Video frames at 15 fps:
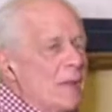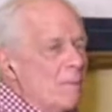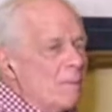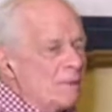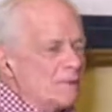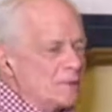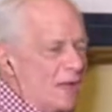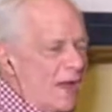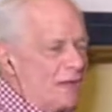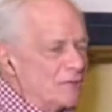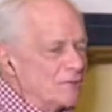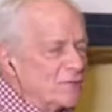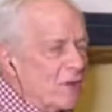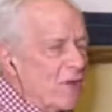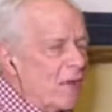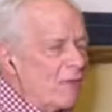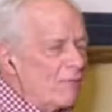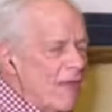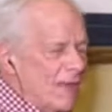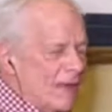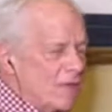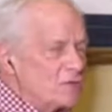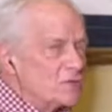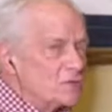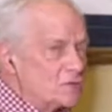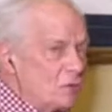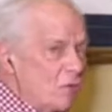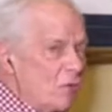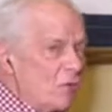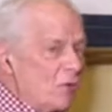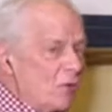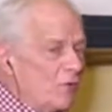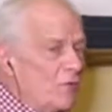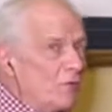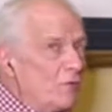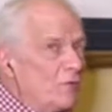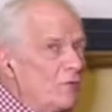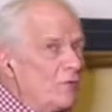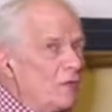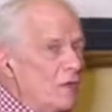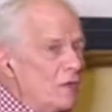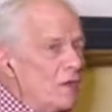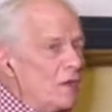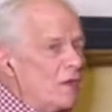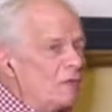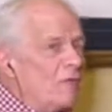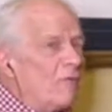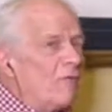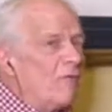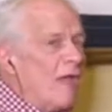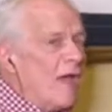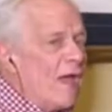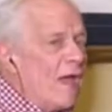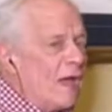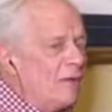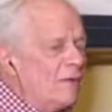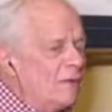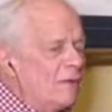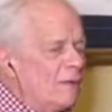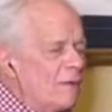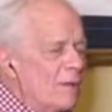And besides all that, I sure do need a friend.